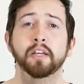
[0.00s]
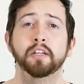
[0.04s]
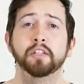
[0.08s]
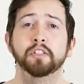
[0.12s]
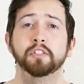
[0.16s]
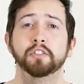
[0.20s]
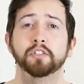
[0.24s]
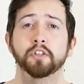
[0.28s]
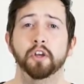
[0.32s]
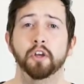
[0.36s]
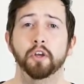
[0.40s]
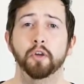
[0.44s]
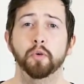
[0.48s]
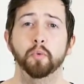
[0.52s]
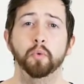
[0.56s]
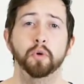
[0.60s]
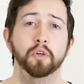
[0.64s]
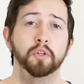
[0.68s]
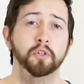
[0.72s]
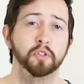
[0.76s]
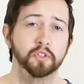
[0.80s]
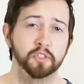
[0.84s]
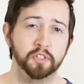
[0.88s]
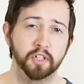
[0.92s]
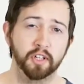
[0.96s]
so what
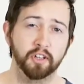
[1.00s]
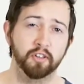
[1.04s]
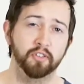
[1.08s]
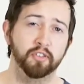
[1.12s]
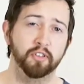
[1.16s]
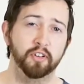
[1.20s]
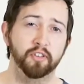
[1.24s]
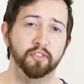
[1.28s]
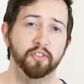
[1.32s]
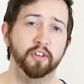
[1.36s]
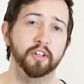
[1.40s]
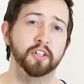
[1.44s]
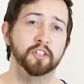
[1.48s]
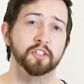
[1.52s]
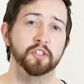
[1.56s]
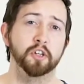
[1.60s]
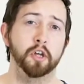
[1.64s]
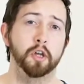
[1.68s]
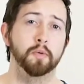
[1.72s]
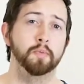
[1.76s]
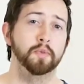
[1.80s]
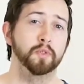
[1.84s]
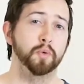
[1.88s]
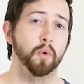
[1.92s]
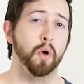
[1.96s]
you're seeing for the first
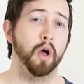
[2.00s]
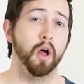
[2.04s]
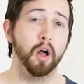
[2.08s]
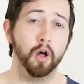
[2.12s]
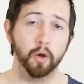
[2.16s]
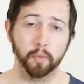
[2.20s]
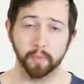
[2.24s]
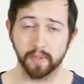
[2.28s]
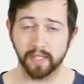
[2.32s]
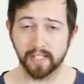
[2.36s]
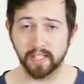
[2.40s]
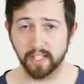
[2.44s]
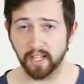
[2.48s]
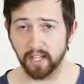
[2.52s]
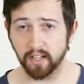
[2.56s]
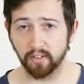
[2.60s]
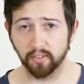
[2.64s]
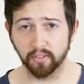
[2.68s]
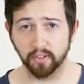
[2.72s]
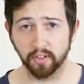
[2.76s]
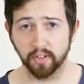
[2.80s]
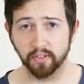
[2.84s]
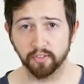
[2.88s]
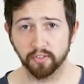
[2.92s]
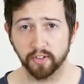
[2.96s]
time is what I'll be seeing
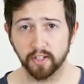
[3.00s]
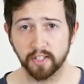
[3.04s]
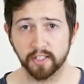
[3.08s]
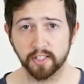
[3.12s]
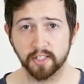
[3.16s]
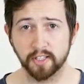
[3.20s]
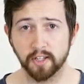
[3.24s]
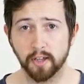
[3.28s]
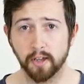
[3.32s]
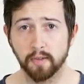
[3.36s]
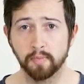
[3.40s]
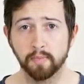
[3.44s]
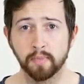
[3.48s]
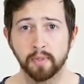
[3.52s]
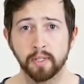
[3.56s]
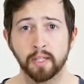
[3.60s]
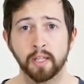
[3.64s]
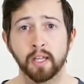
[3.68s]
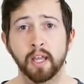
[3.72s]
for the first time.